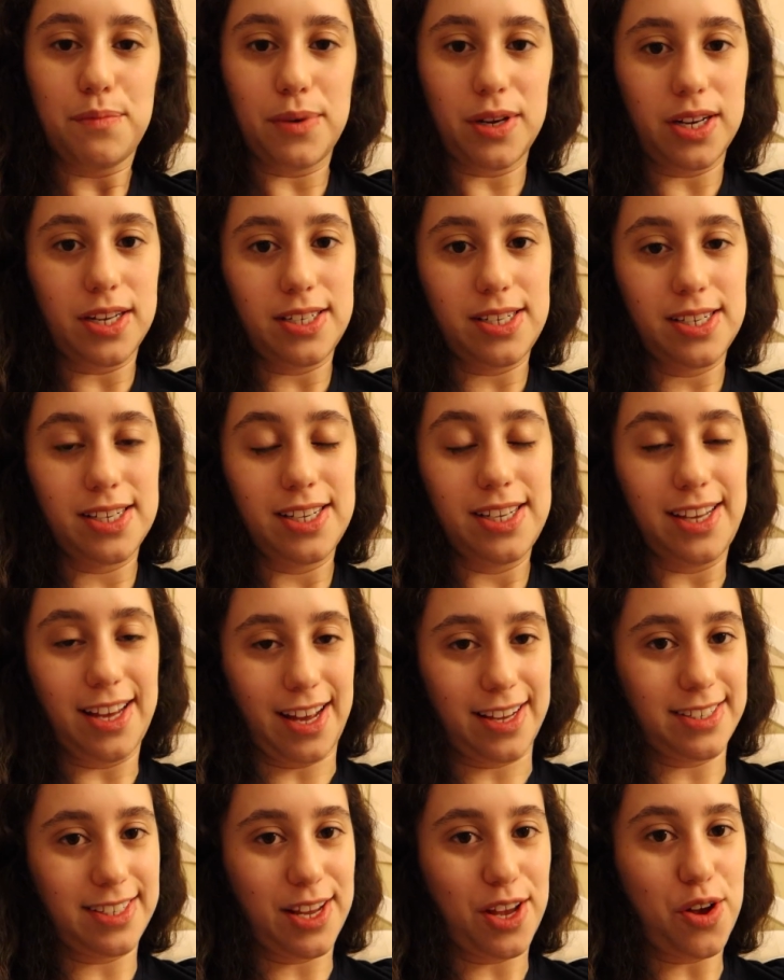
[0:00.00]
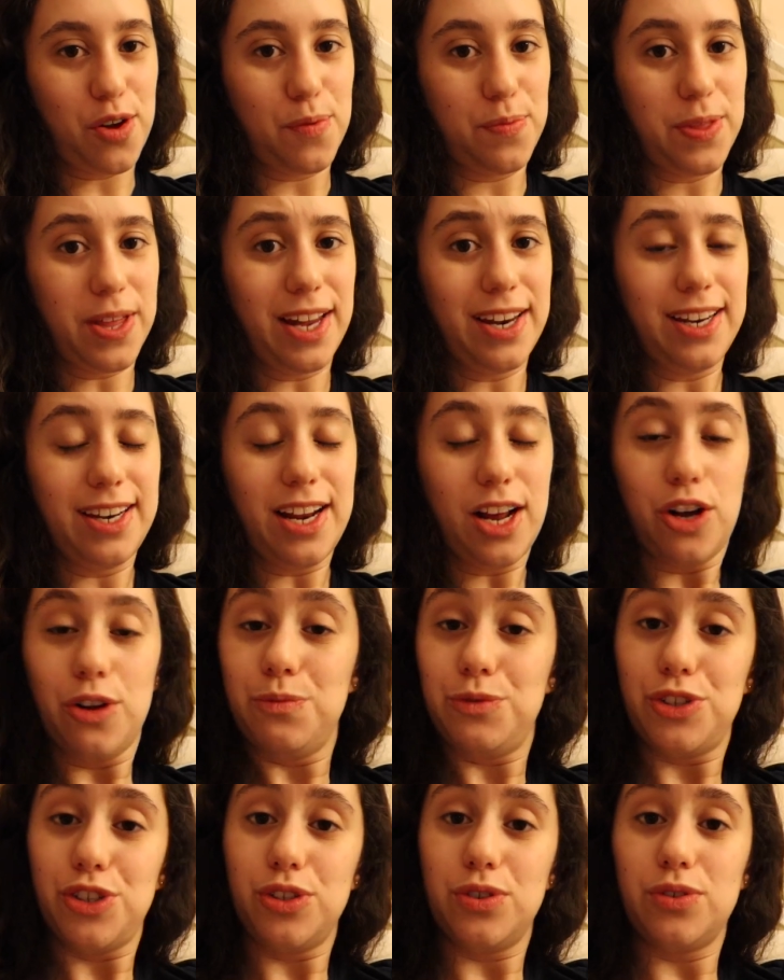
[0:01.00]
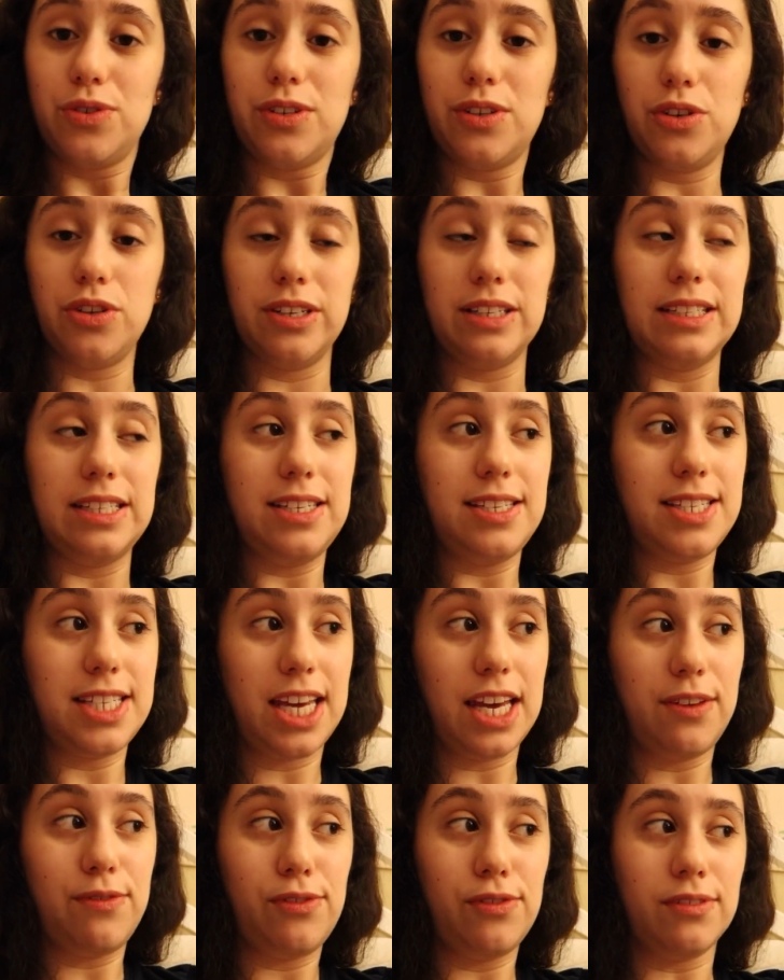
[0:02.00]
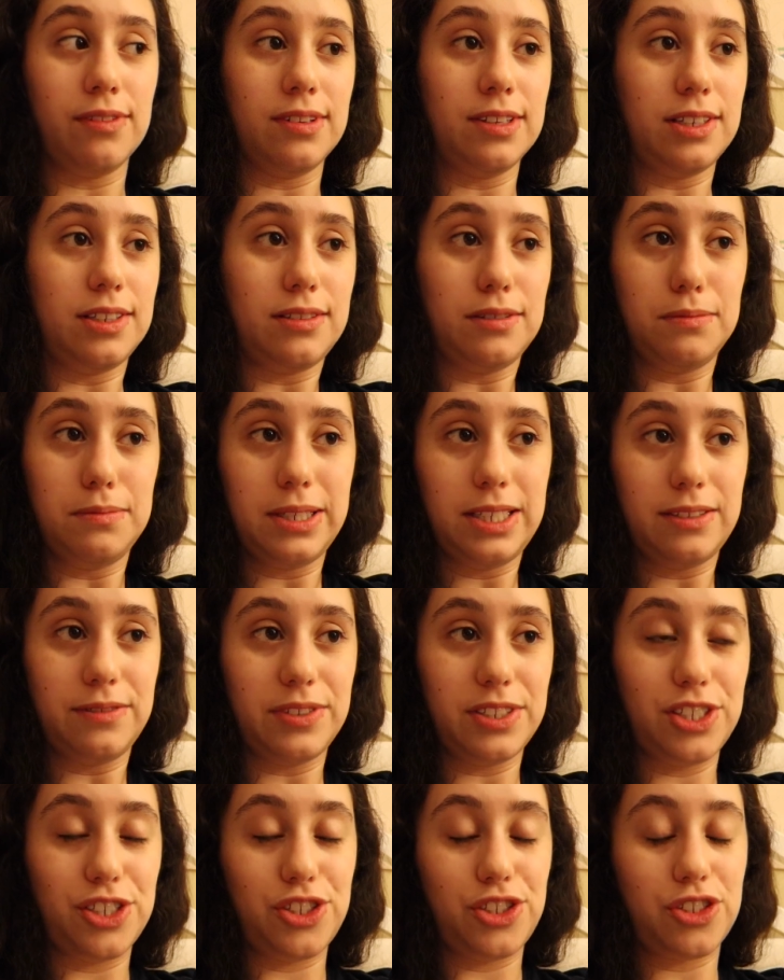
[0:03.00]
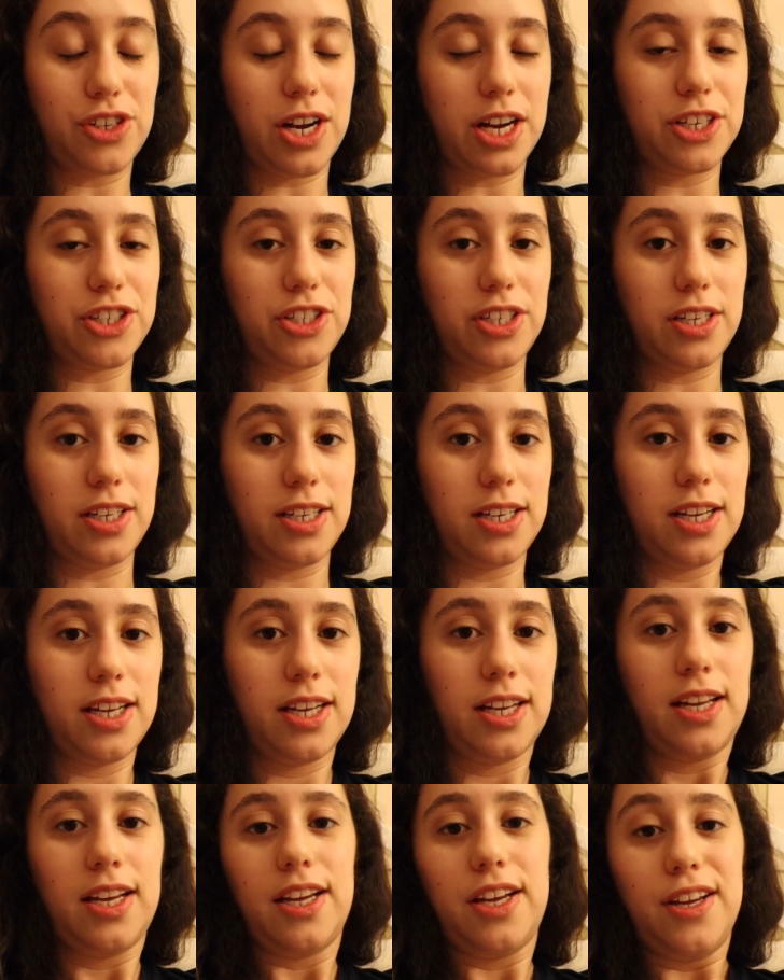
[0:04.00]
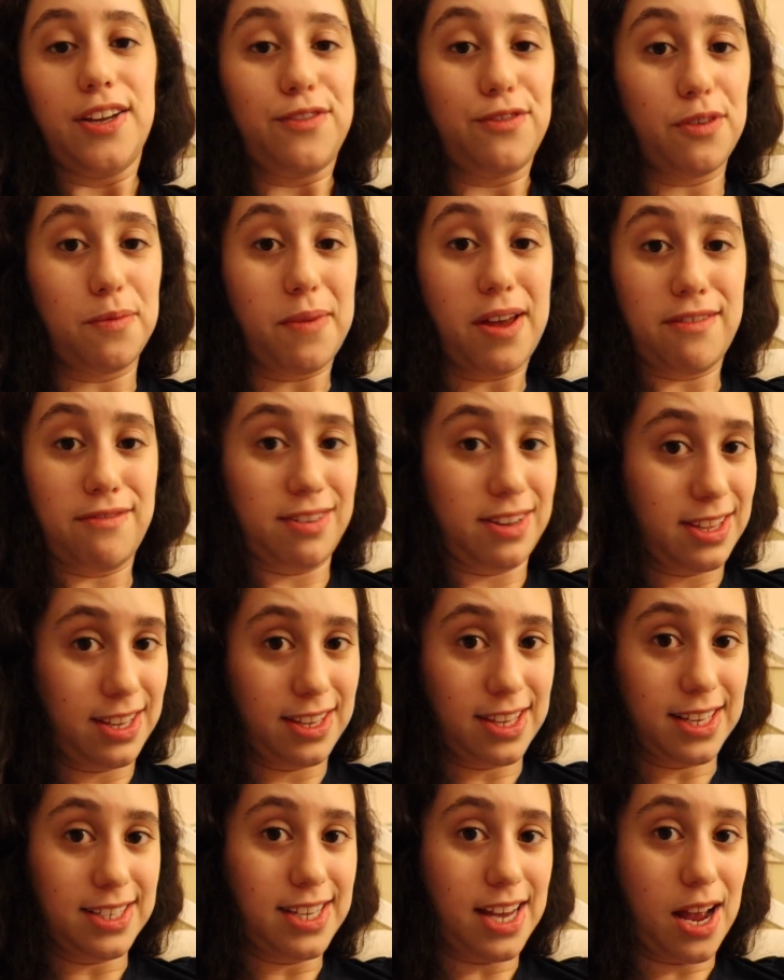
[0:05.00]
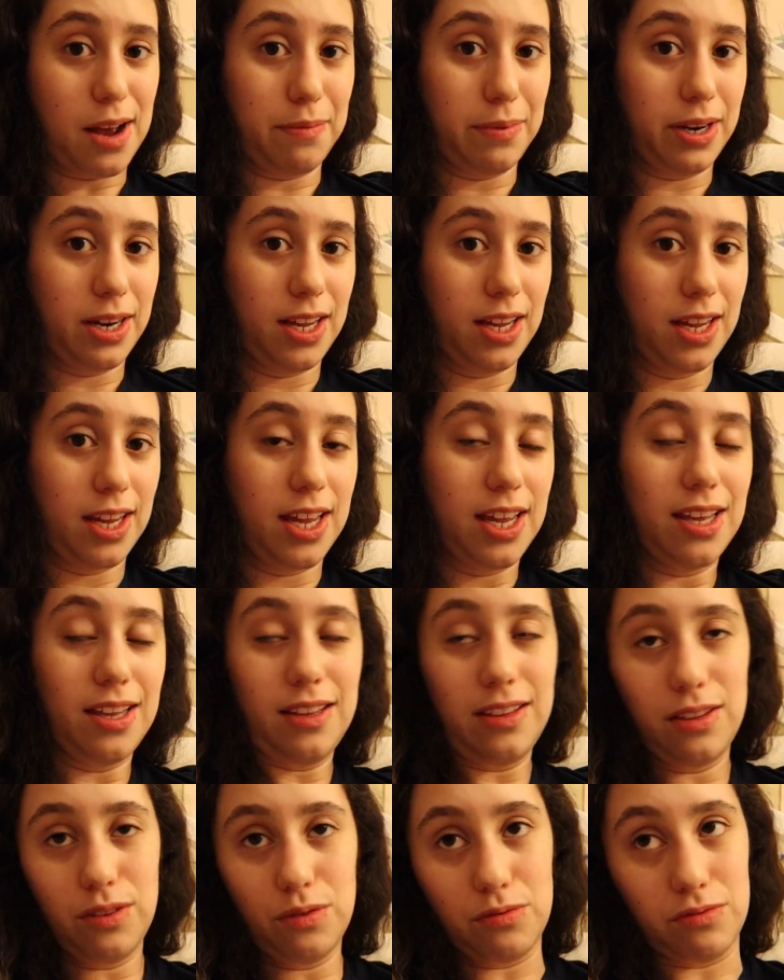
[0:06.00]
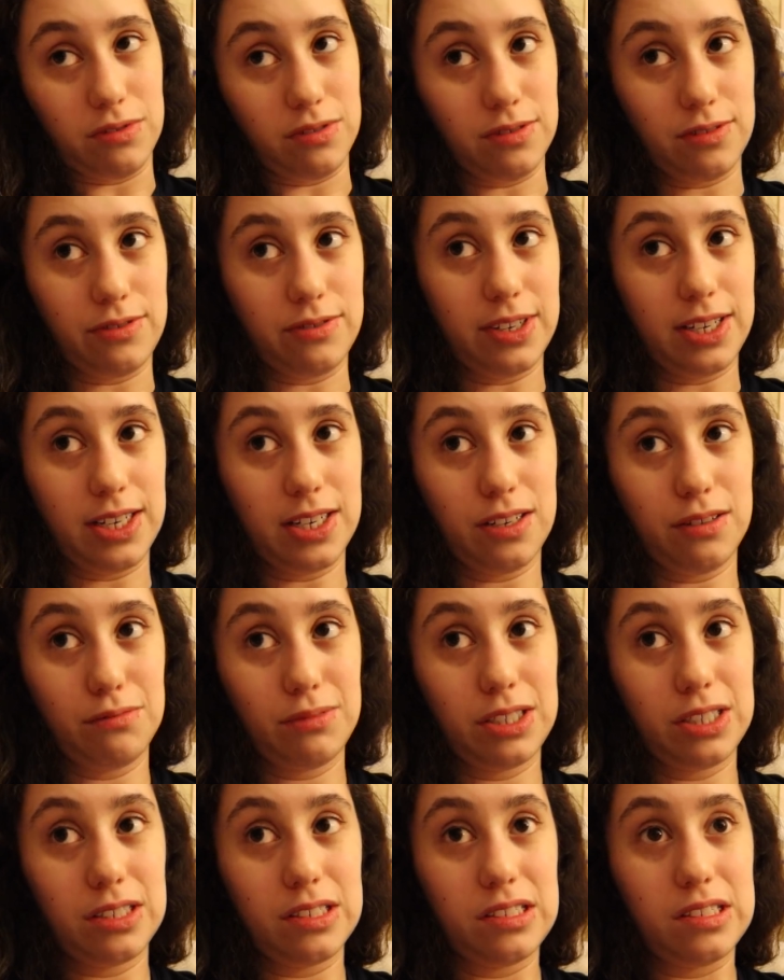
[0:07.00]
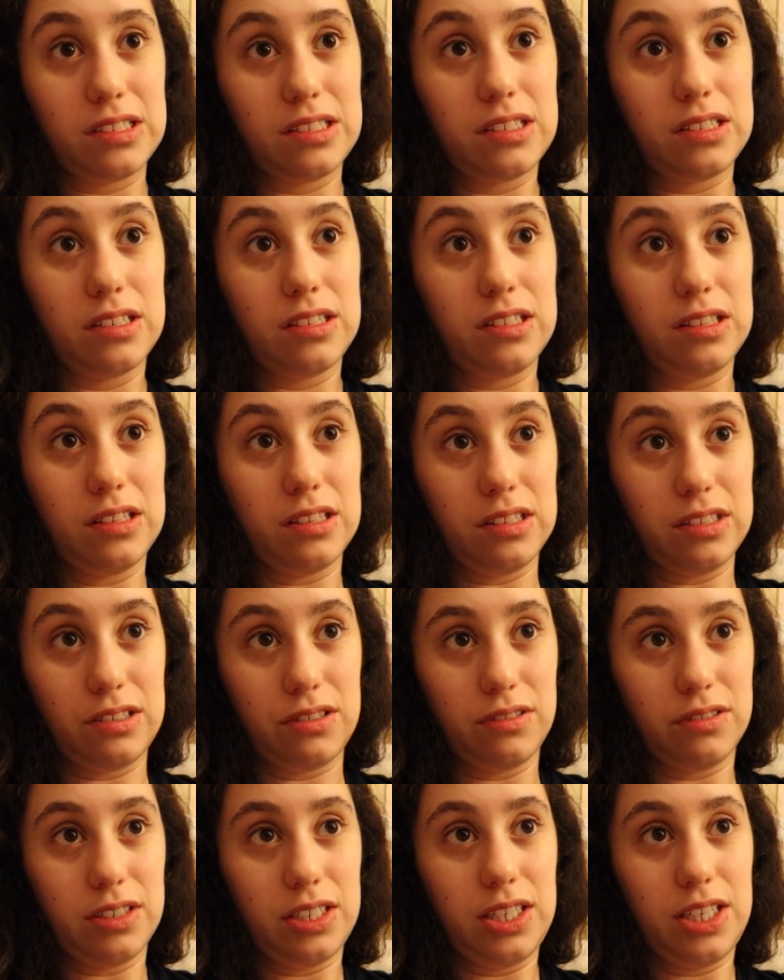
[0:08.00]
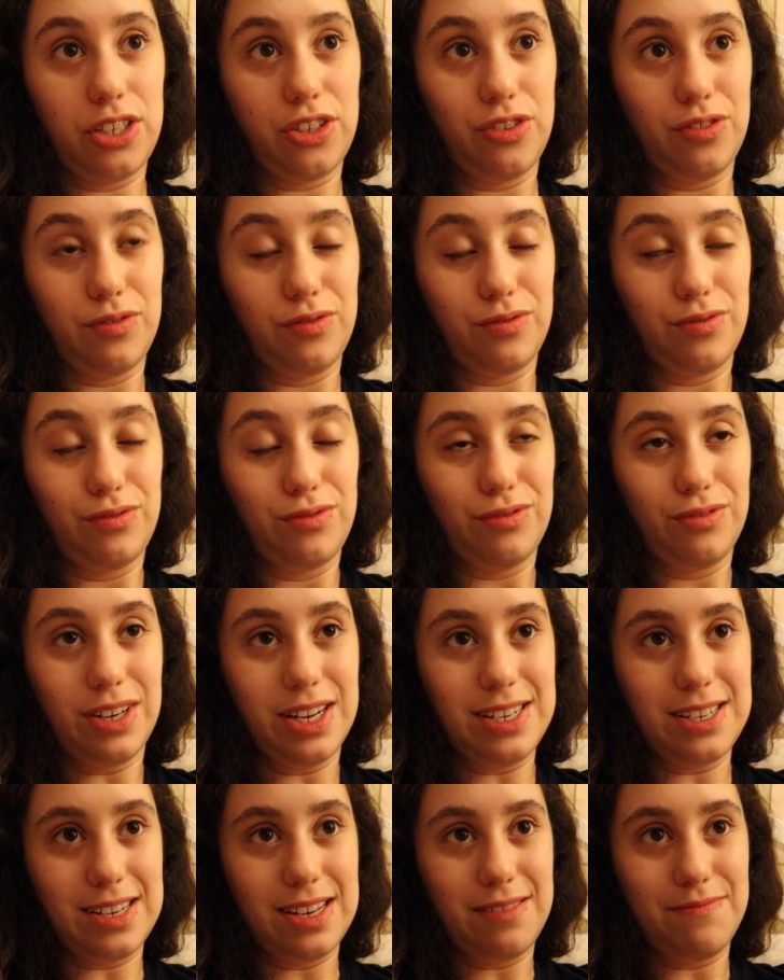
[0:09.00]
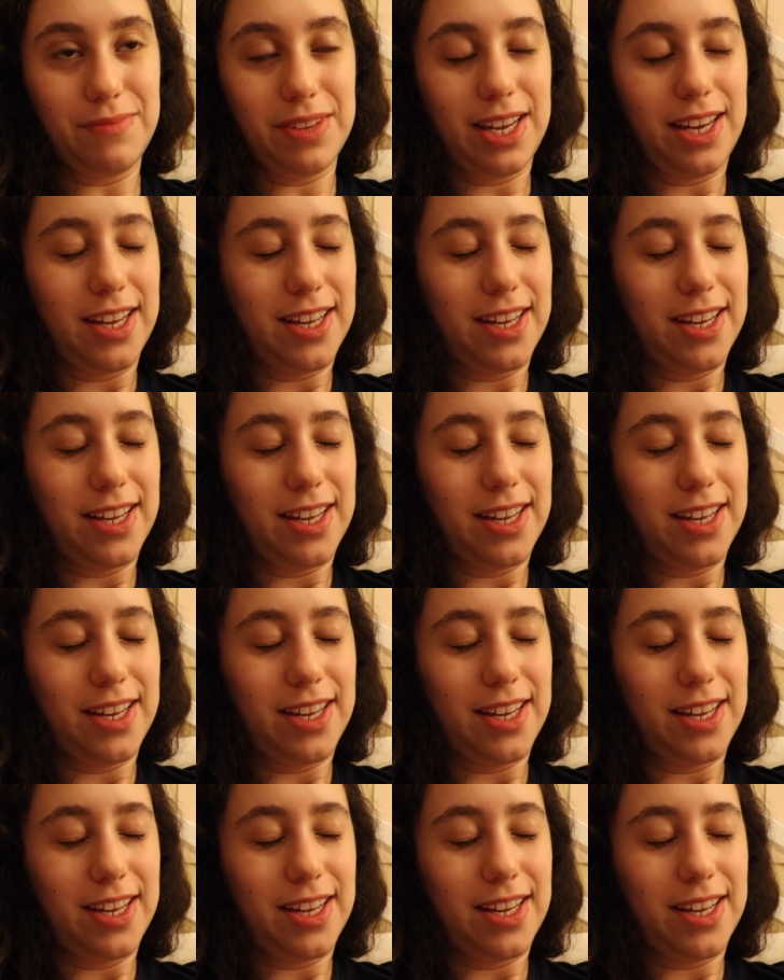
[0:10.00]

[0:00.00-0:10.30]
But yes, I hope that it helped you or at least gave you a little bit of a distraction from everything that's happening in the world right now, because it's literally crazy.